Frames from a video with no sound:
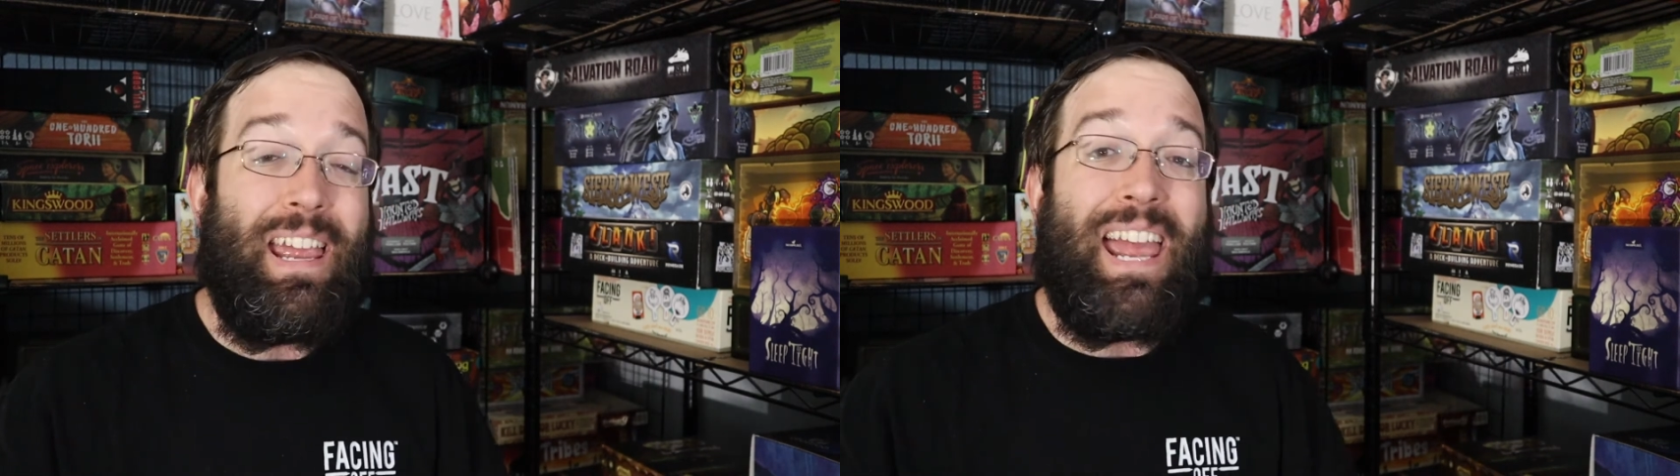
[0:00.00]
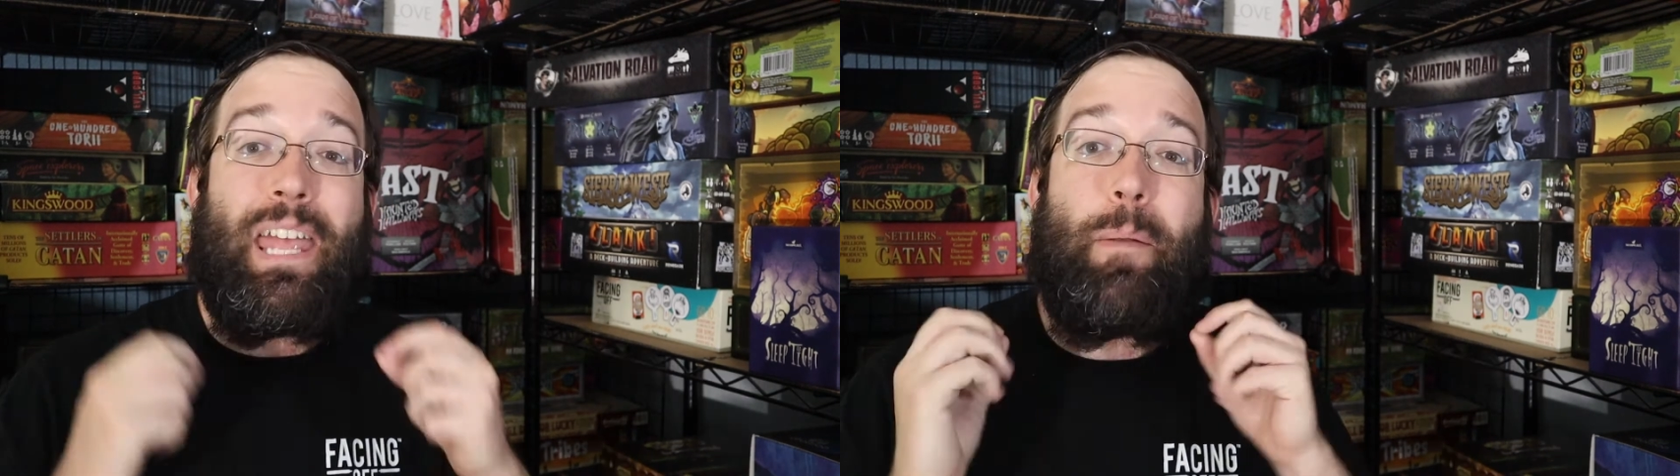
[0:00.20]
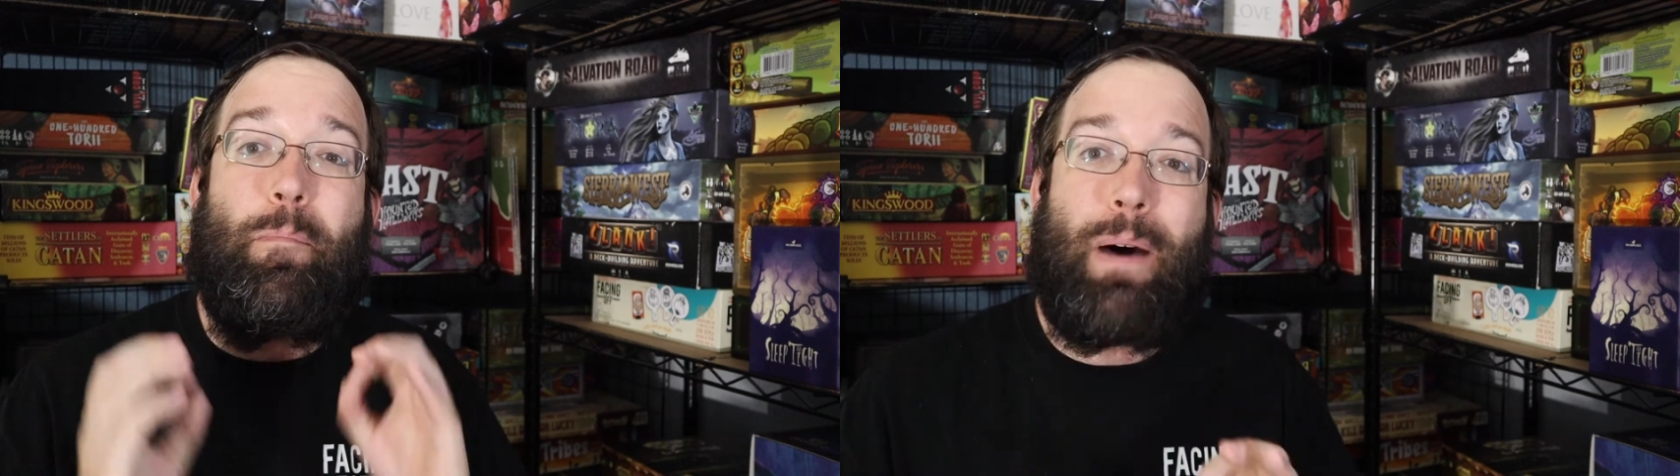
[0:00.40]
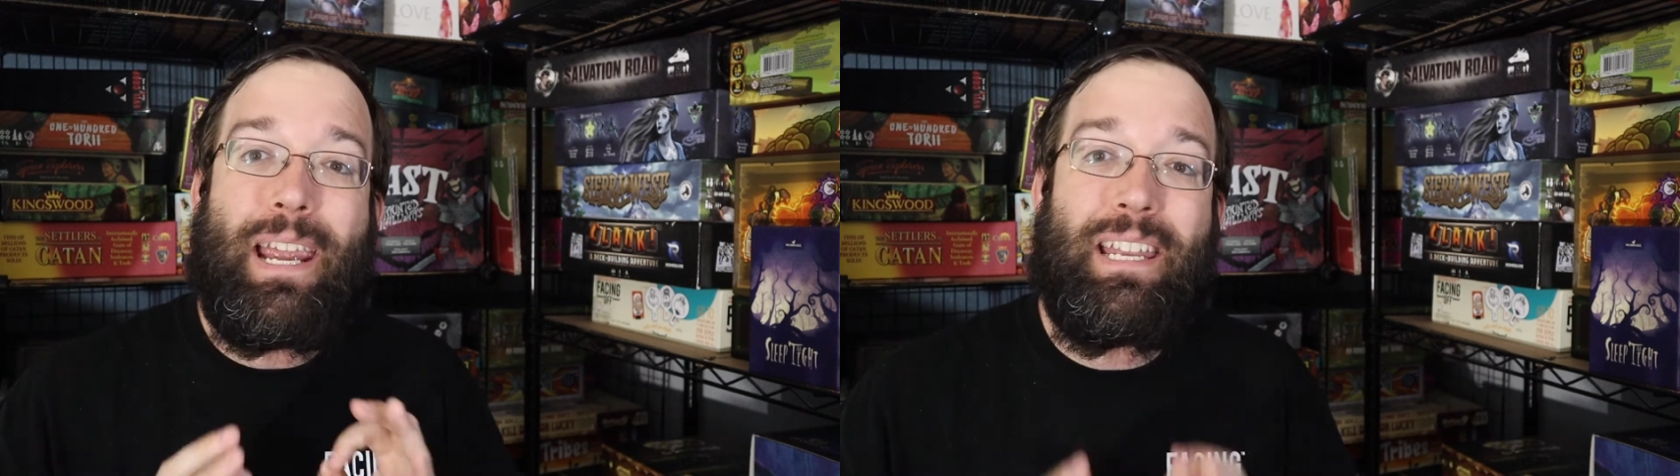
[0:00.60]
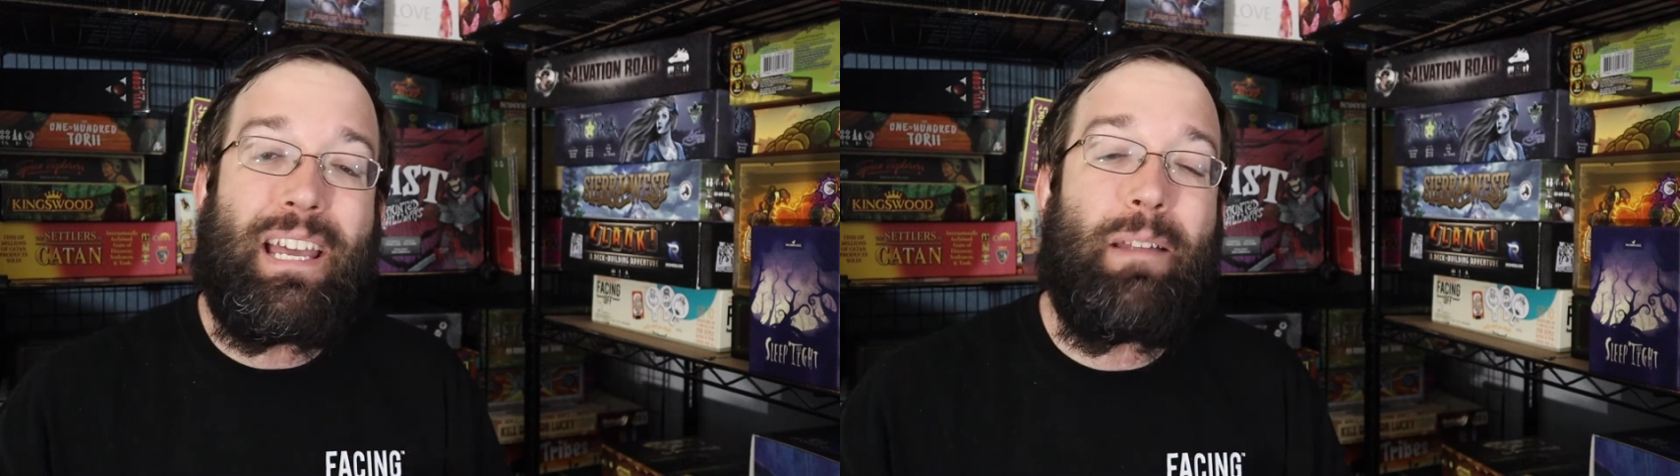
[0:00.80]
and that
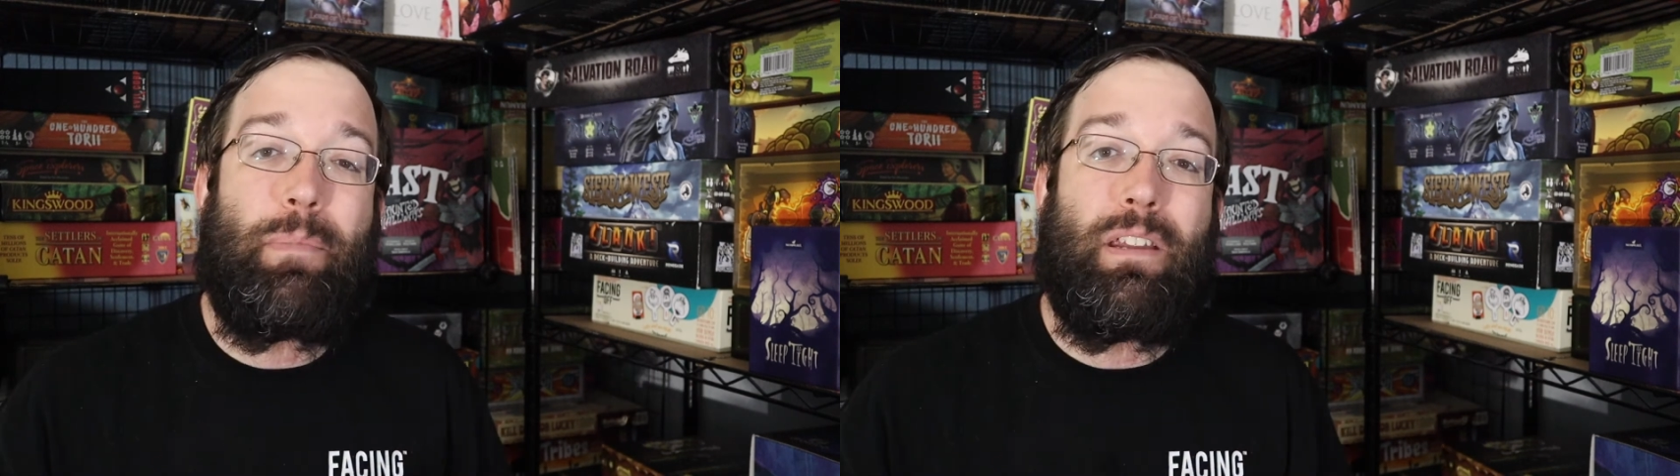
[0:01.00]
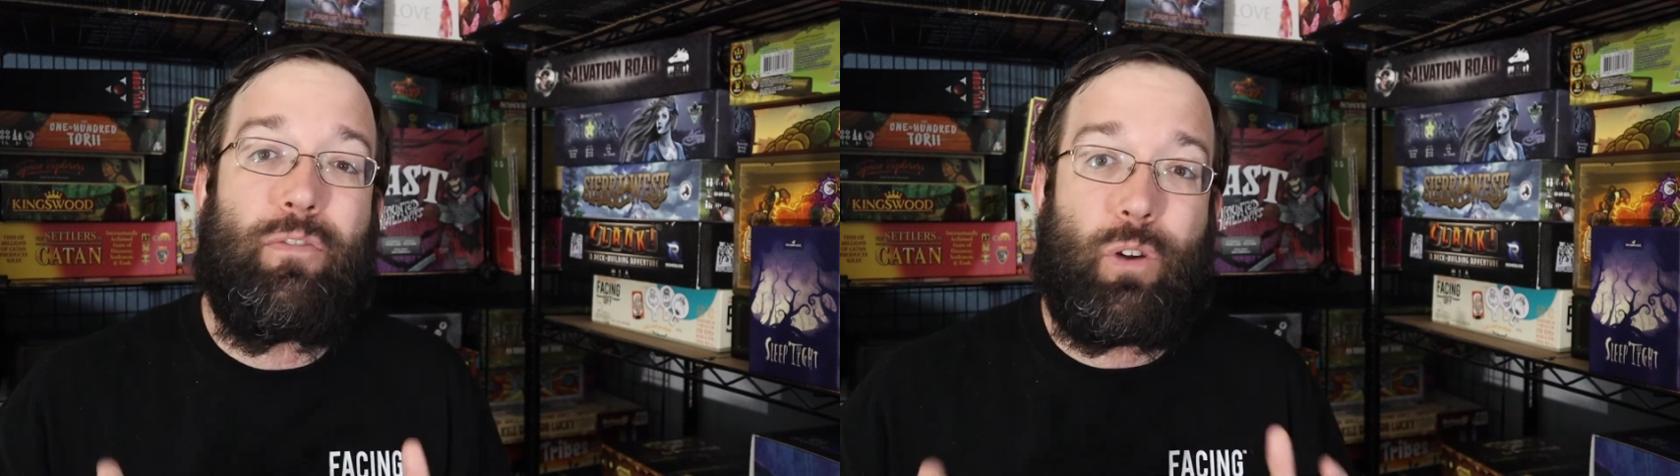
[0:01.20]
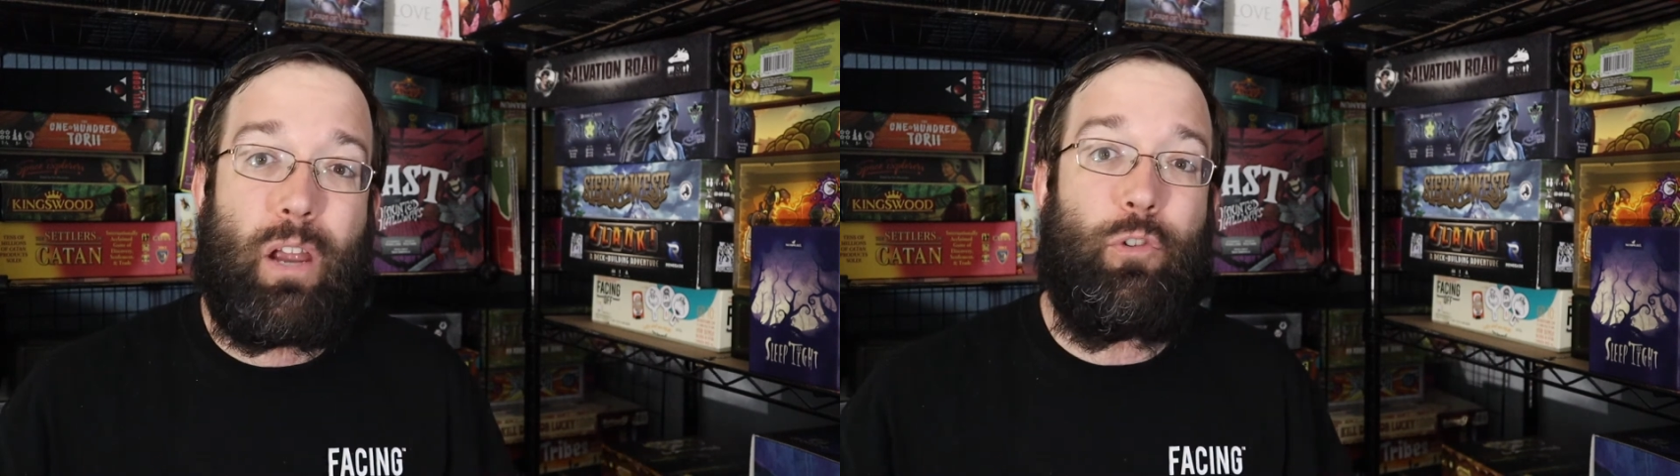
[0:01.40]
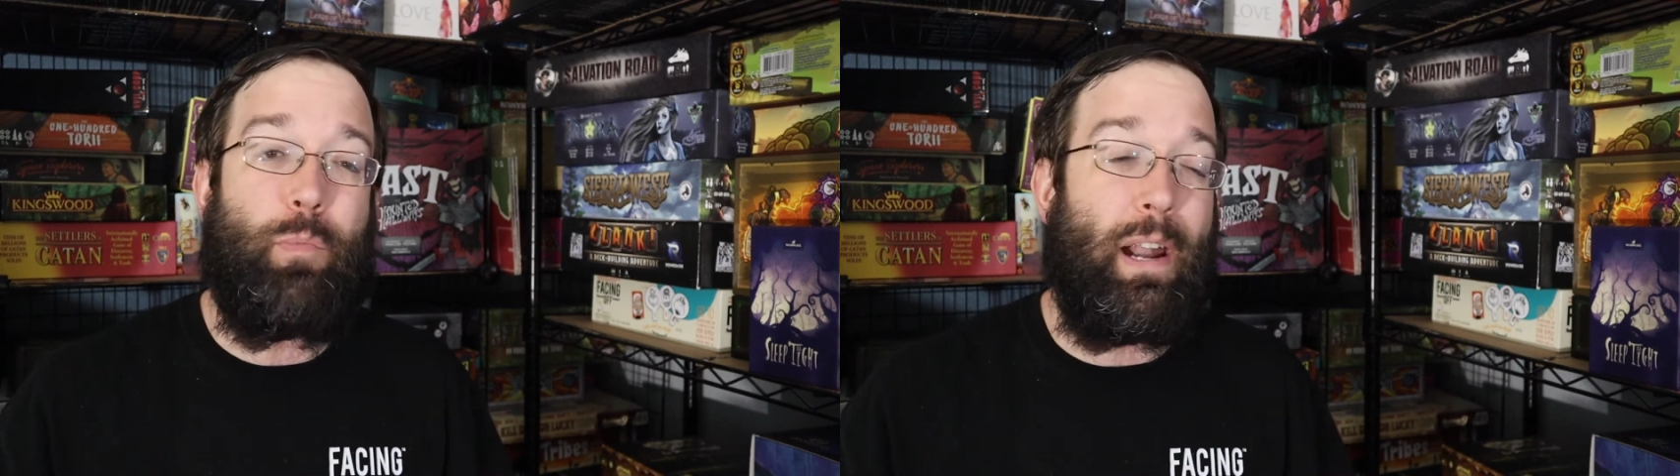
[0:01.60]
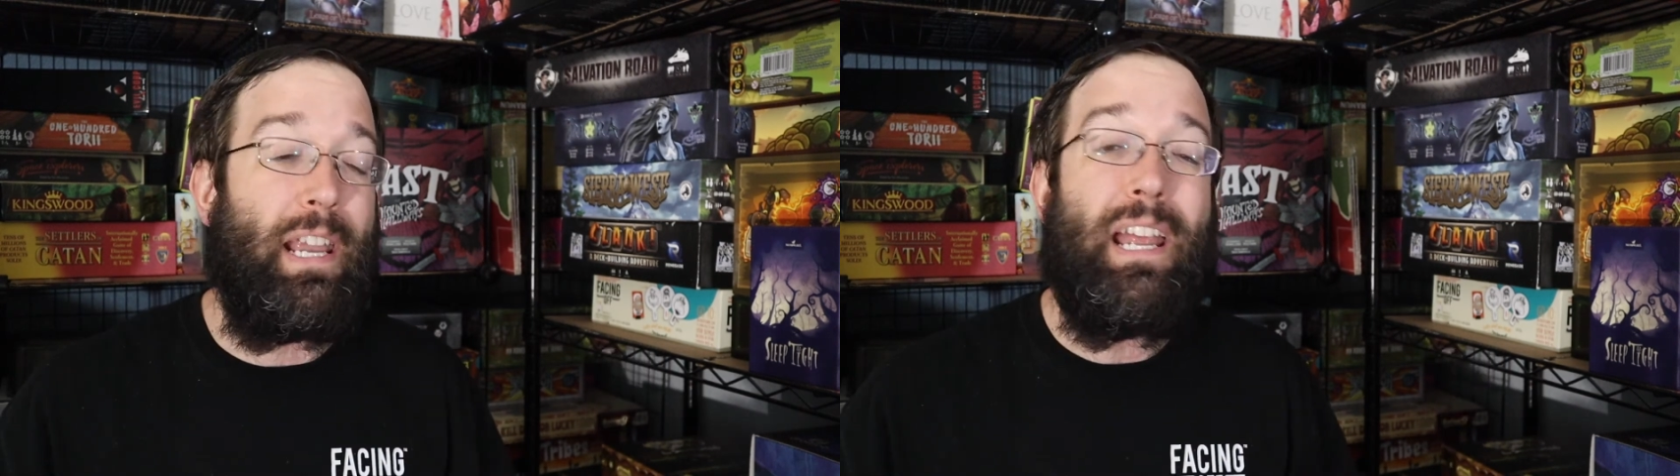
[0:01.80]
might not be for
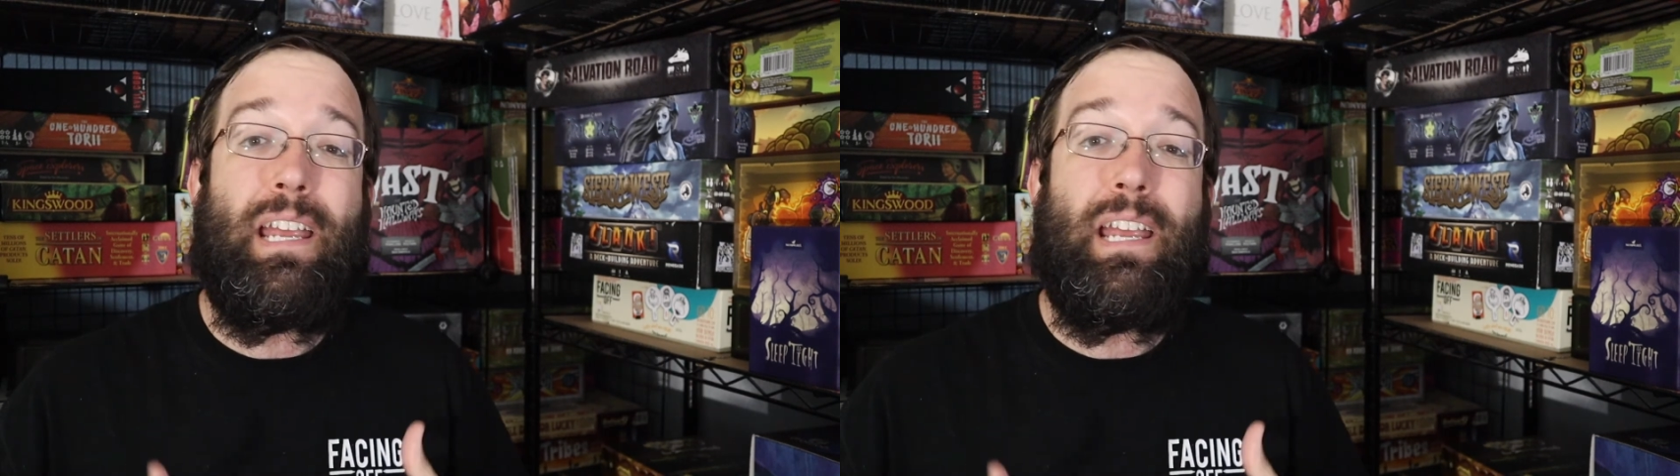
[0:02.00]
everybody.